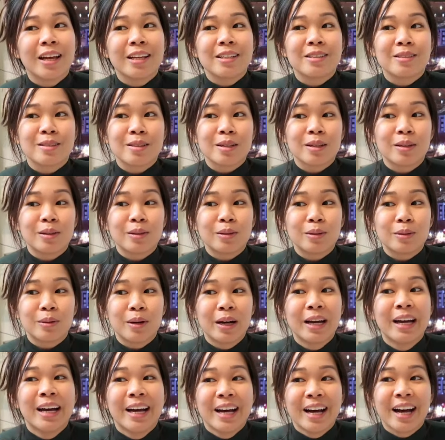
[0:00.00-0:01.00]
So
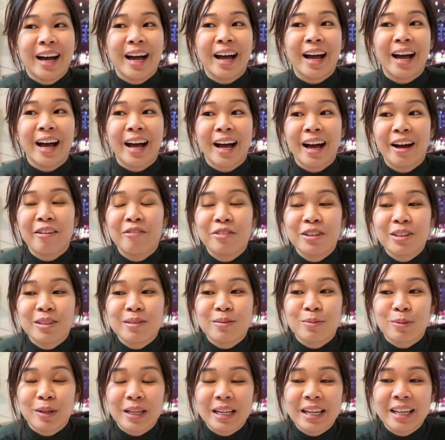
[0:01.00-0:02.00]
I
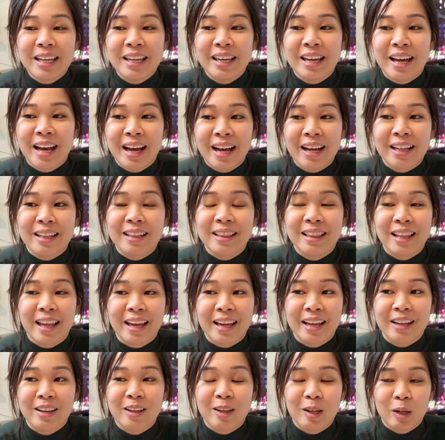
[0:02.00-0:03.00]
haven't really had,
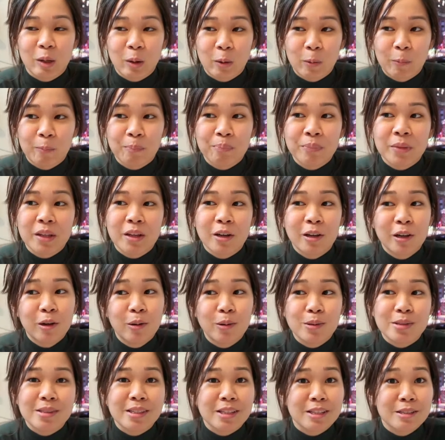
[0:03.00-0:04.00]
like, you know,
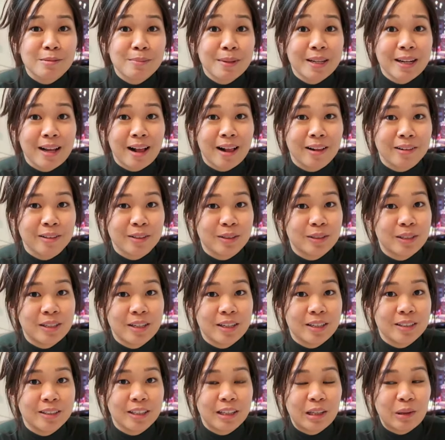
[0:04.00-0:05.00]
clothes that's been altered
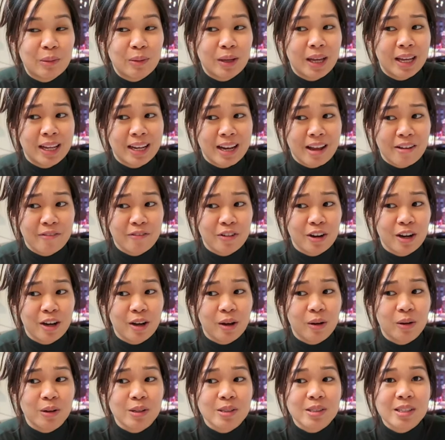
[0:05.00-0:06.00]
here in the UK, never,
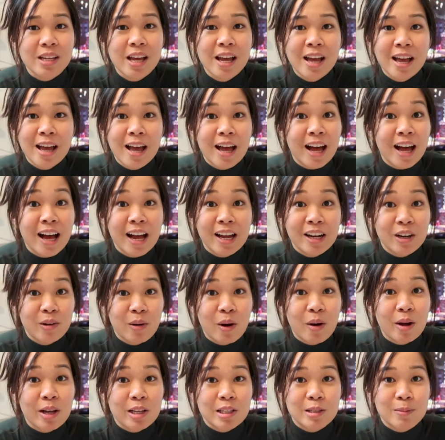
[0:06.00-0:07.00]
because I know
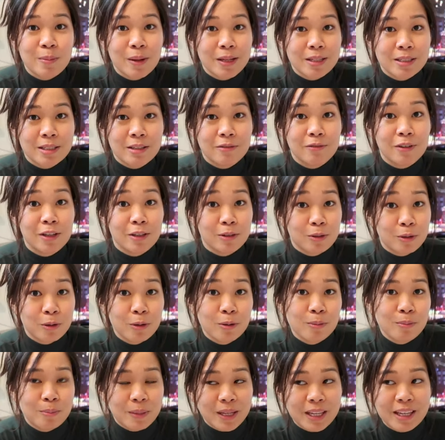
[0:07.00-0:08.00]
how expensive it
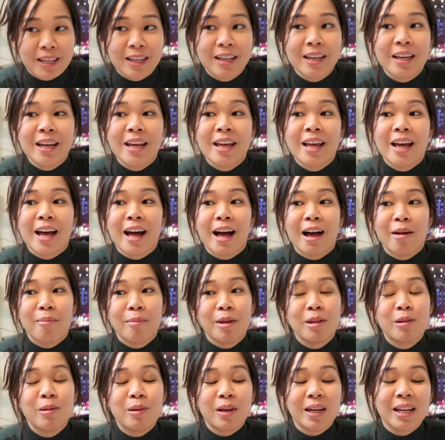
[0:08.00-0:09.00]
could be. I
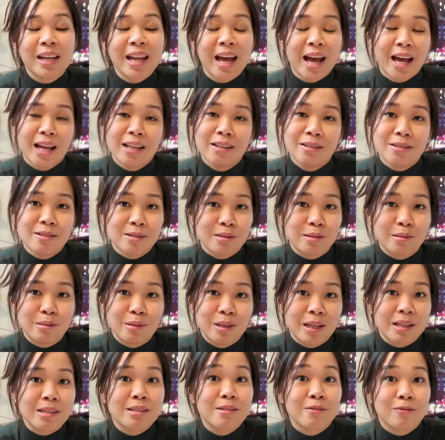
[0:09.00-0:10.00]
mean, you can hand sew,
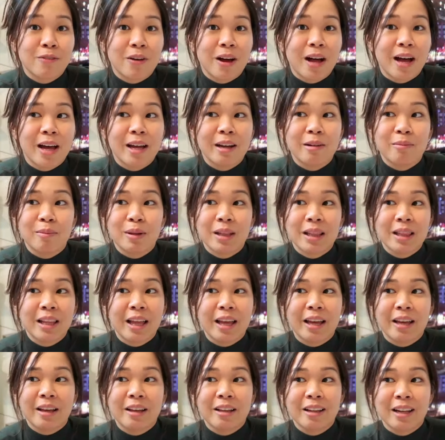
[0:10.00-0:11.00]
that's fine, but
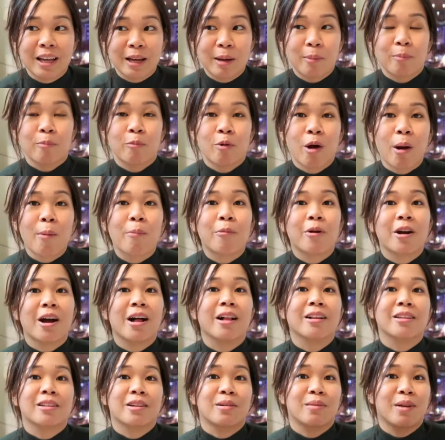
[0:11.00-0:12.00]
like a proper
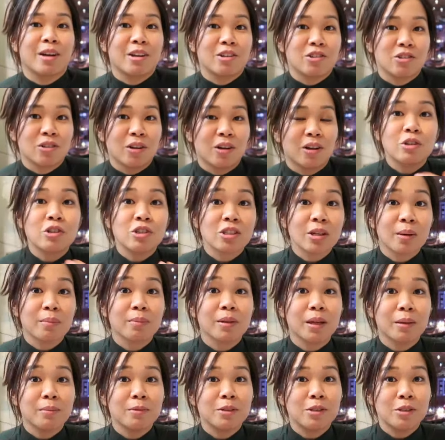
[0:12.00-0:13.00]
alteration, which
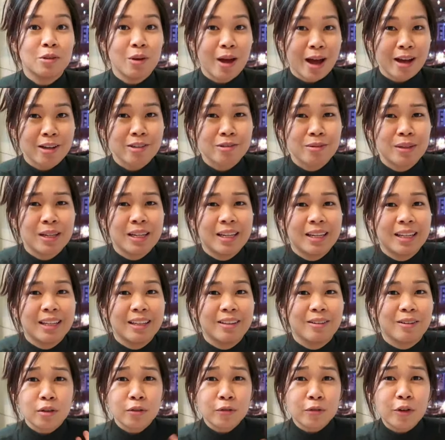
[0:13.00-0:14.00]
sometimes you actually
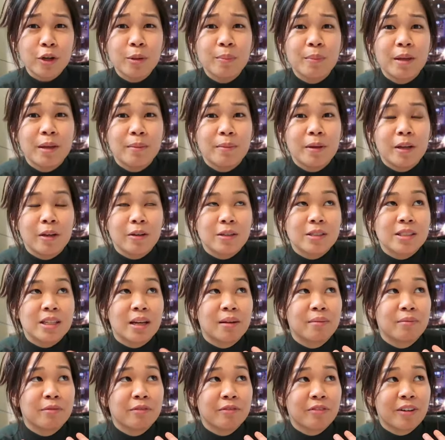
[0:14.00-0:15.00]
need. So for me, because
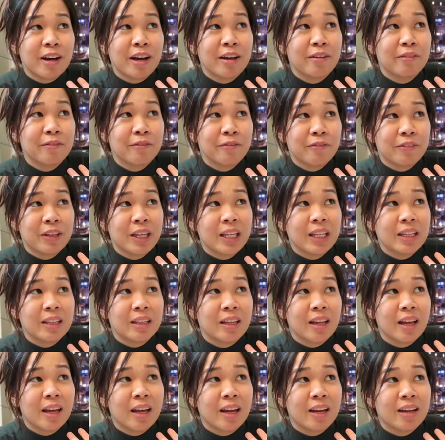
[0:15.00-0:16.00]
I'm 5 feet
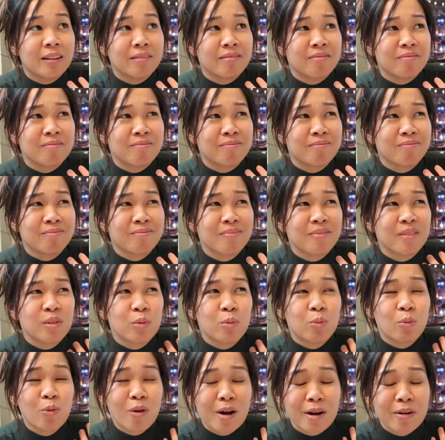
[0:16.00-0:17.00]
and
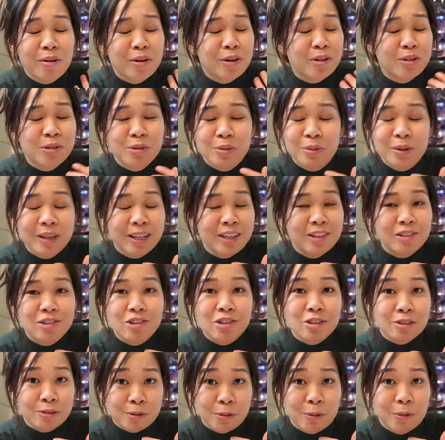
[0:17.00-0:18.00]
1 or 2
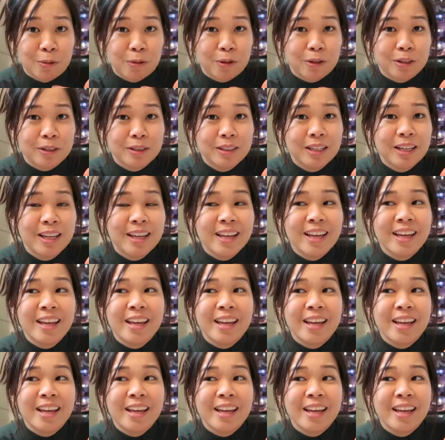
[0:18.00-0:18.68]
inch tall,